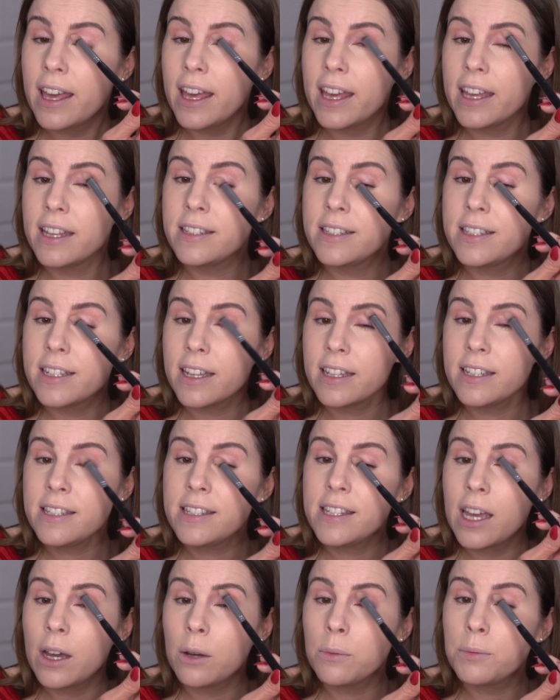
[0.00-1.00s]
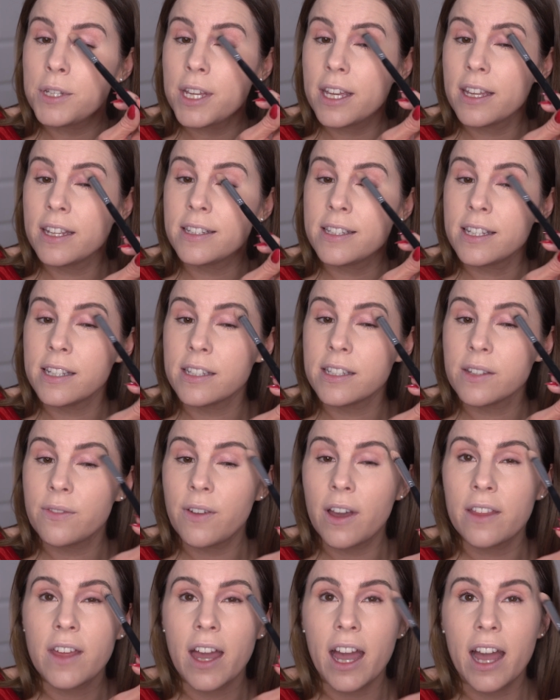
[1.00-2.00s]
It does help to
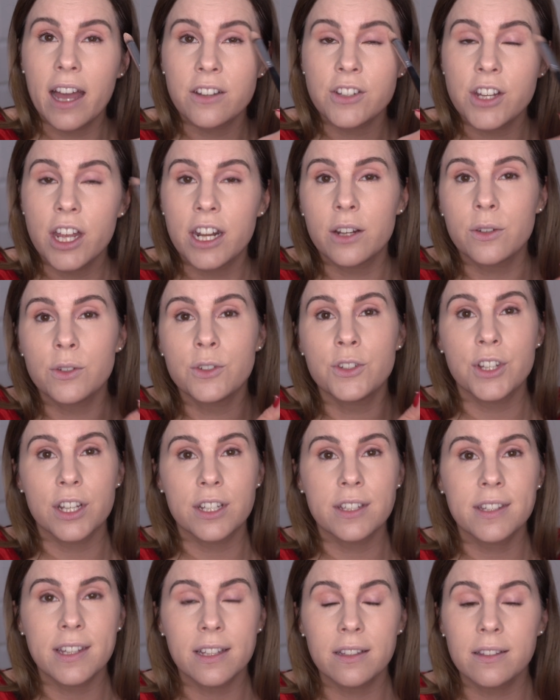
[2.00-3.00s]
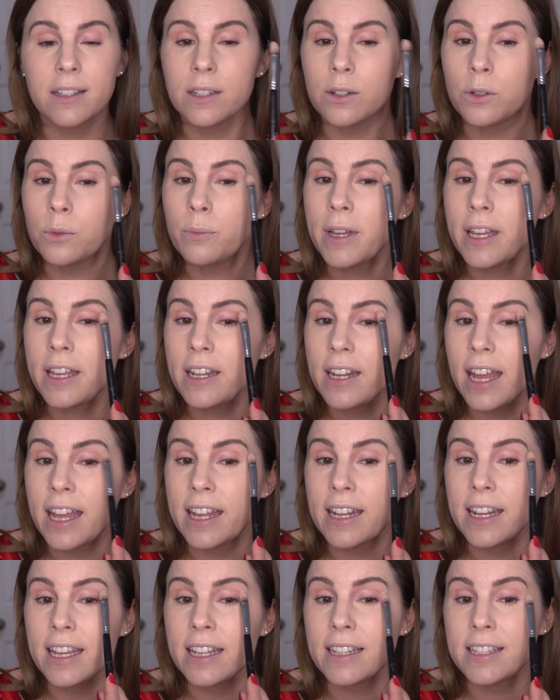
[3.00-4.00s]
intensify the eyeshadows just a little bit
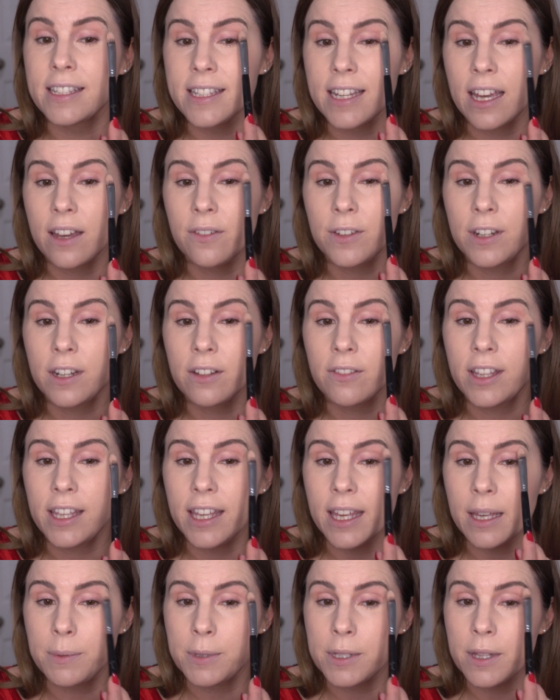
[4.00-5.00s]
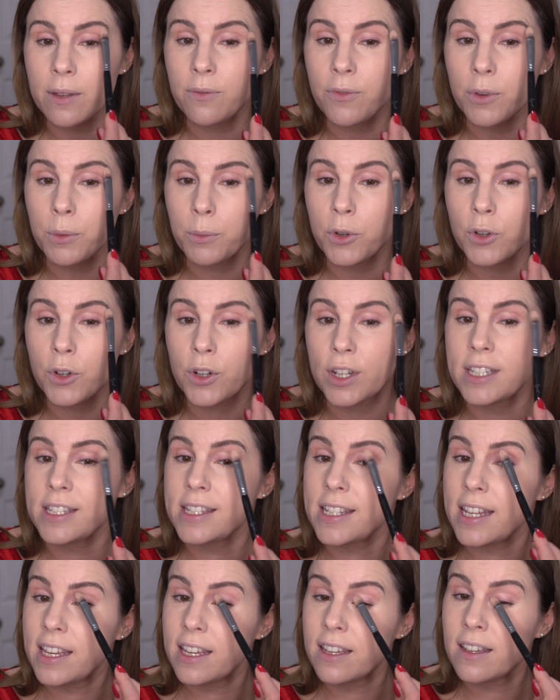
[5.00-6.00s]
and it definitely keeps them from
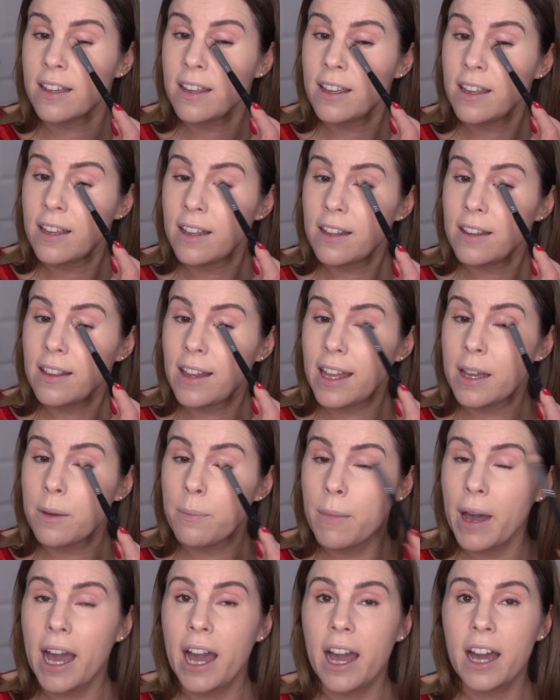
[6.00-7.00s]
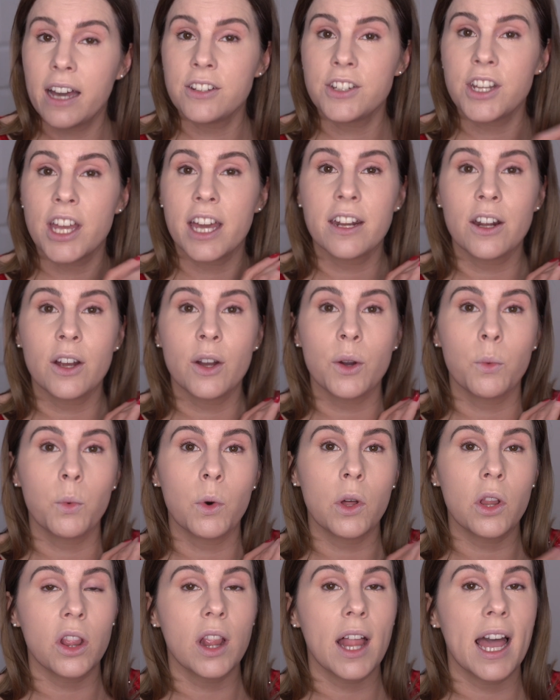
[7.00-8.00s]
creasing like my eyeshadow
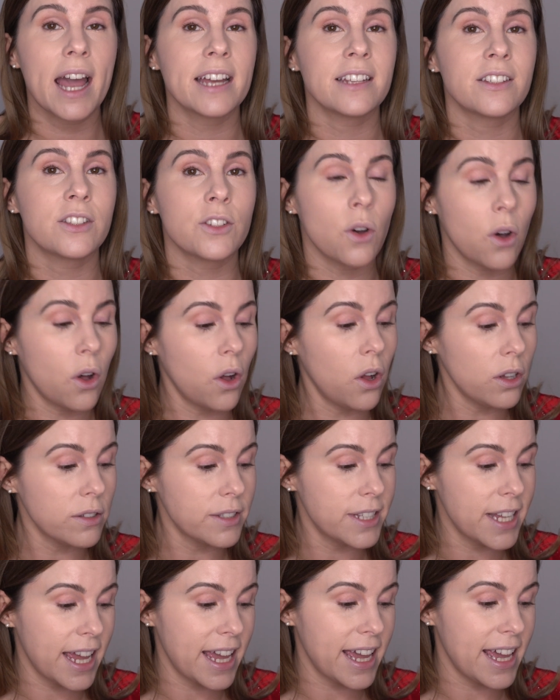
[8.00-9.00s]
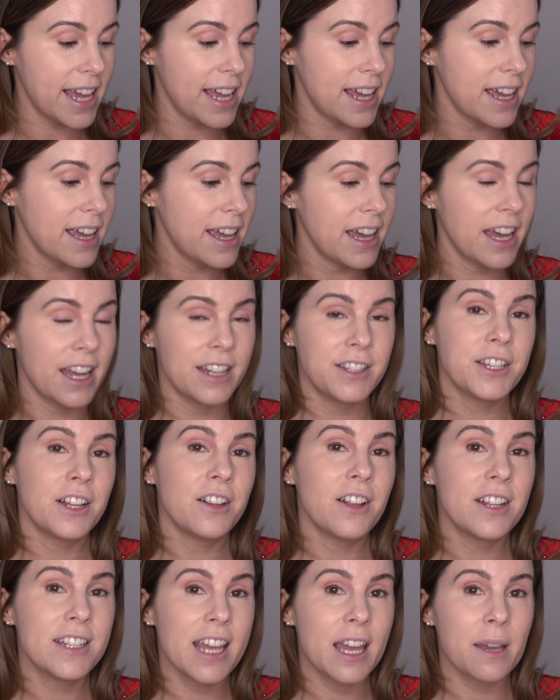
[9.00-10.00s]
will last all day
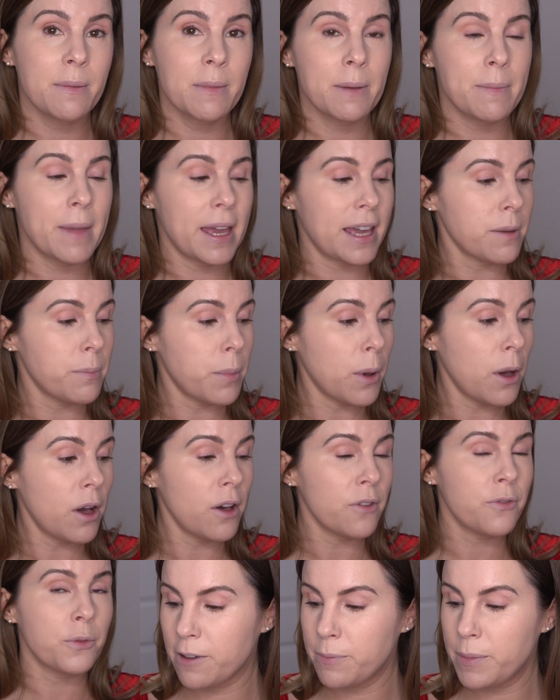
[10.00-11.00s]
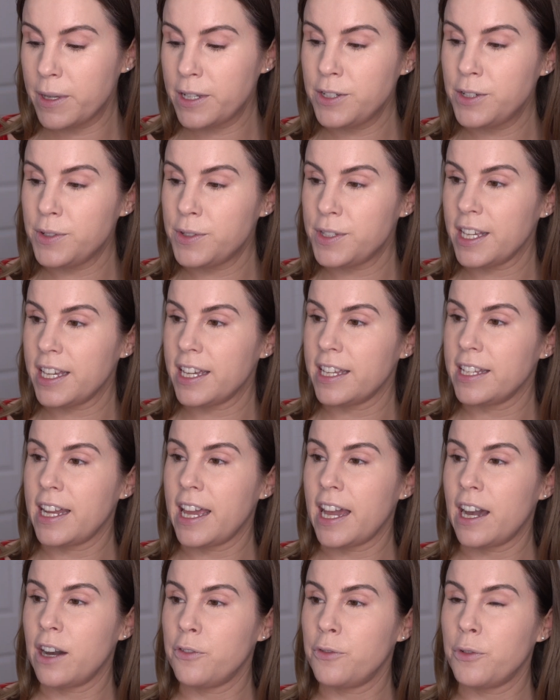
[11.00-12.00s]
until I take my makeup off. I've been using it
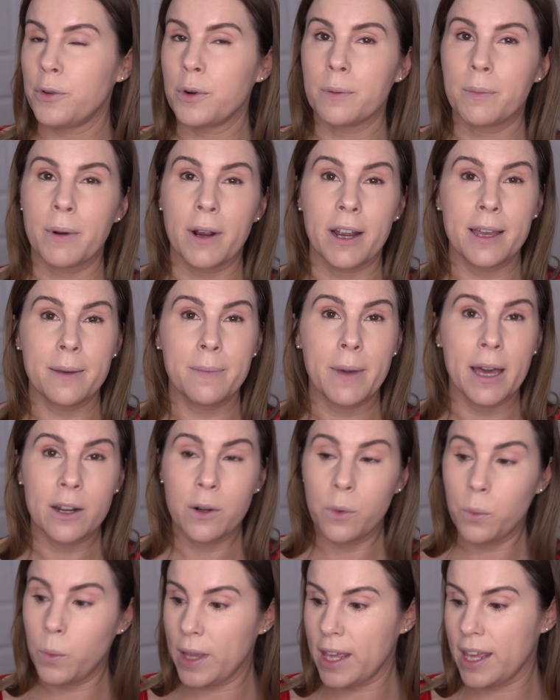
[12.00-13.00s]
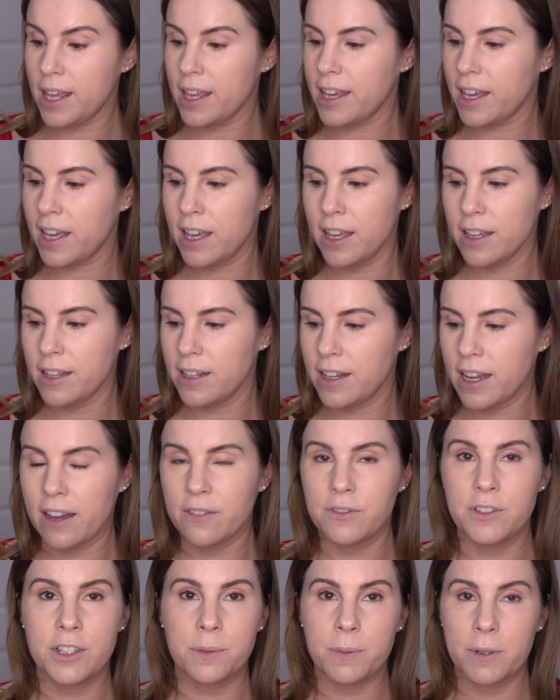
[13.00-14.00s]
now for probably about a week and
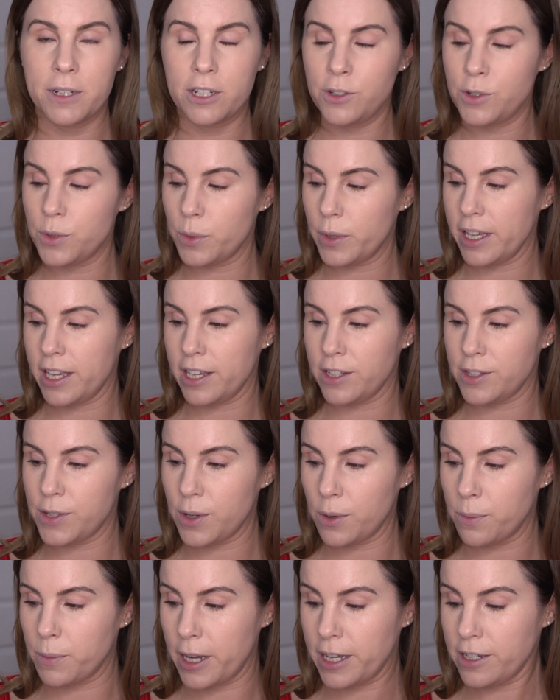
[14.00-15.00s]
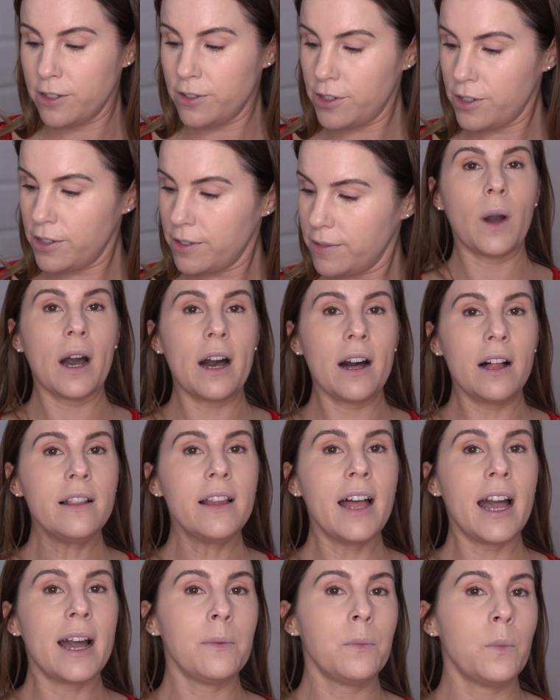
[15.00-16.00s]
I've just been enjoying it so much.
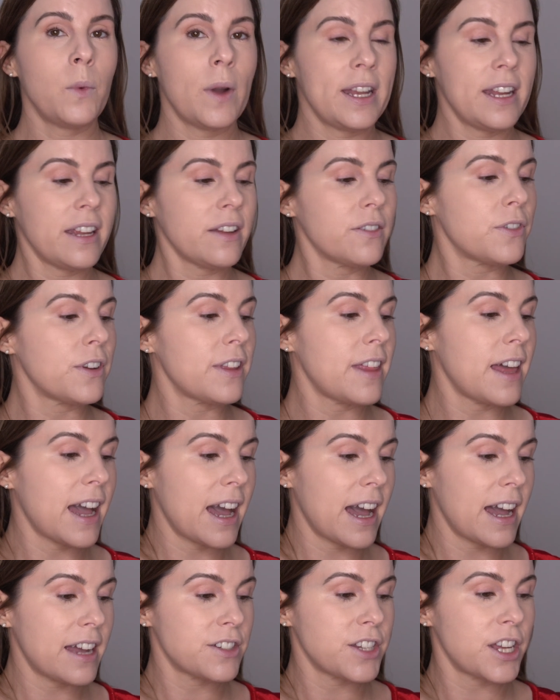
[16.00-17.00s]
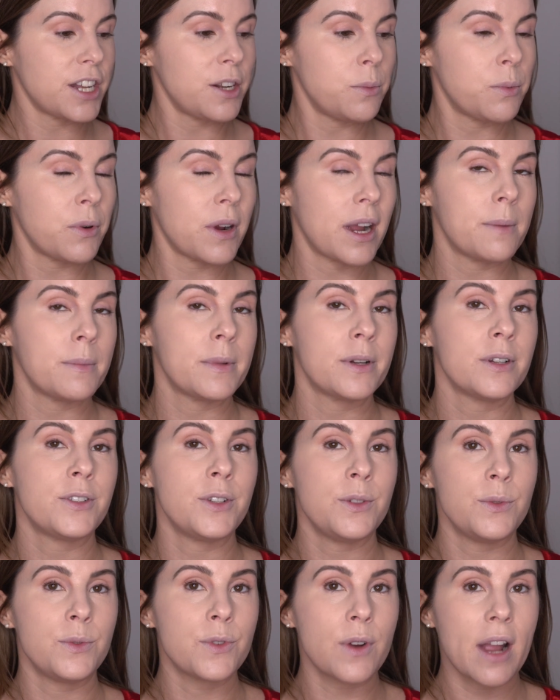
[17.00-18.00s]
While I'm waiting for that eyeshadow primer
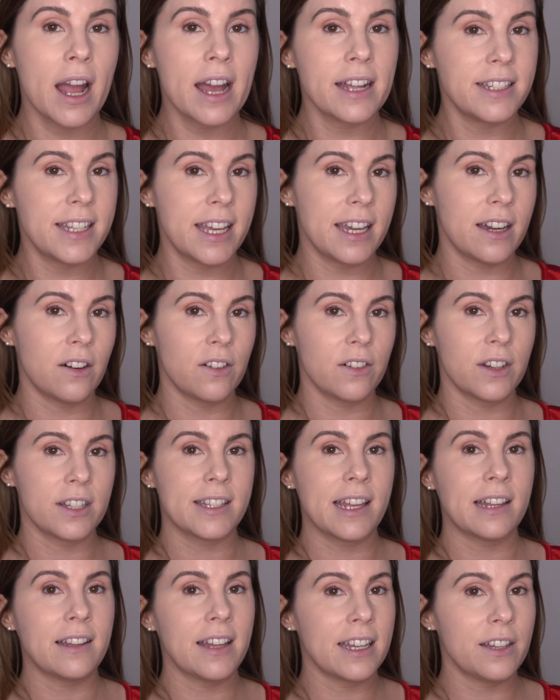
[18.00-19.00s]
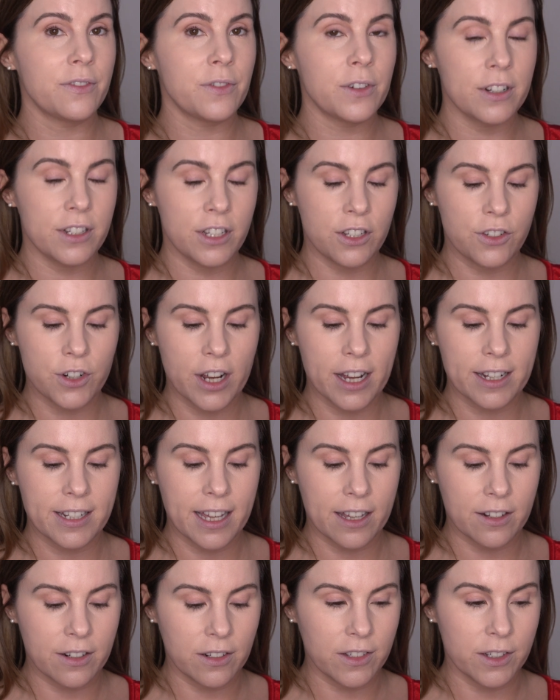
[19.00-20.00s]
to dry down, because I like for it to dry
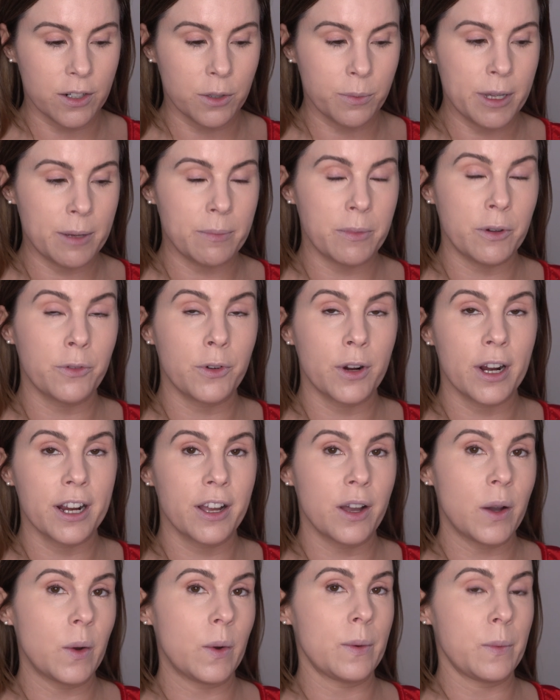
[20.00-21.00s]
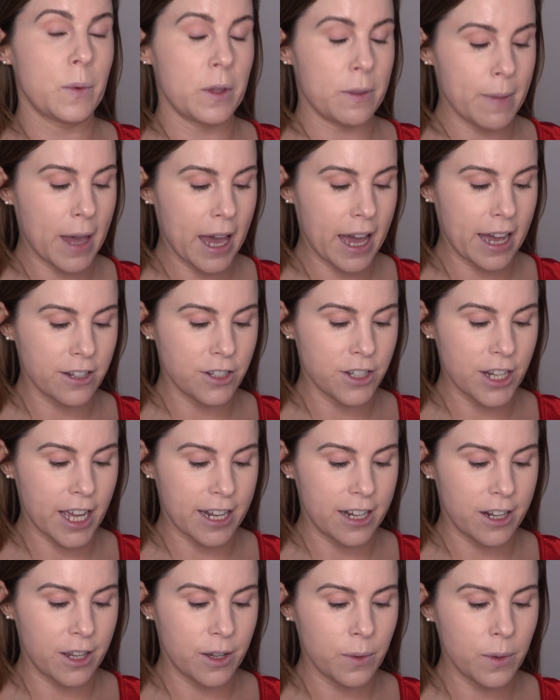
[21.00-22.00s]
down a little bit before I go in with my
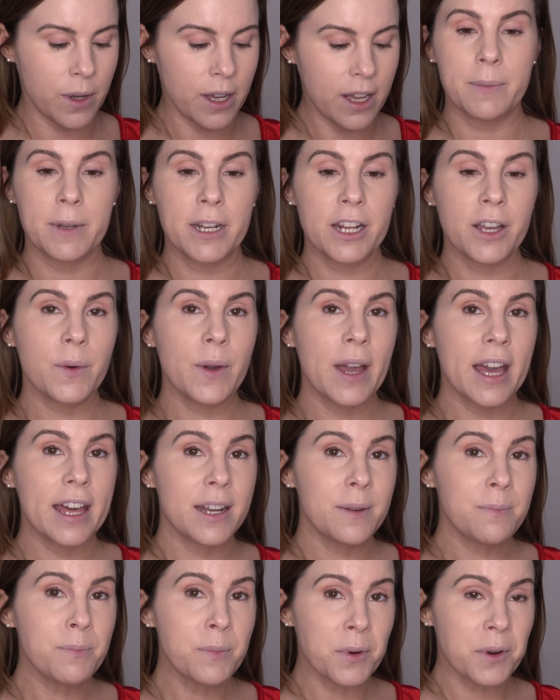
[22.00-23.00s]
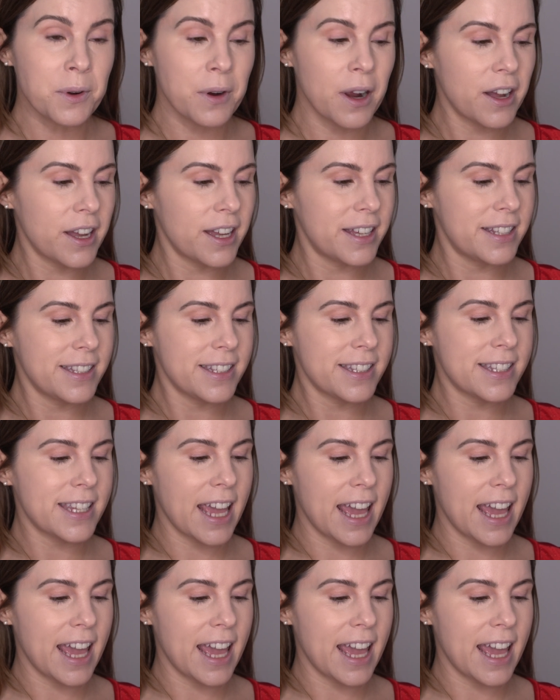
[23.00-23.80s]
eyeshadow, I'm gonna go ahead and bronze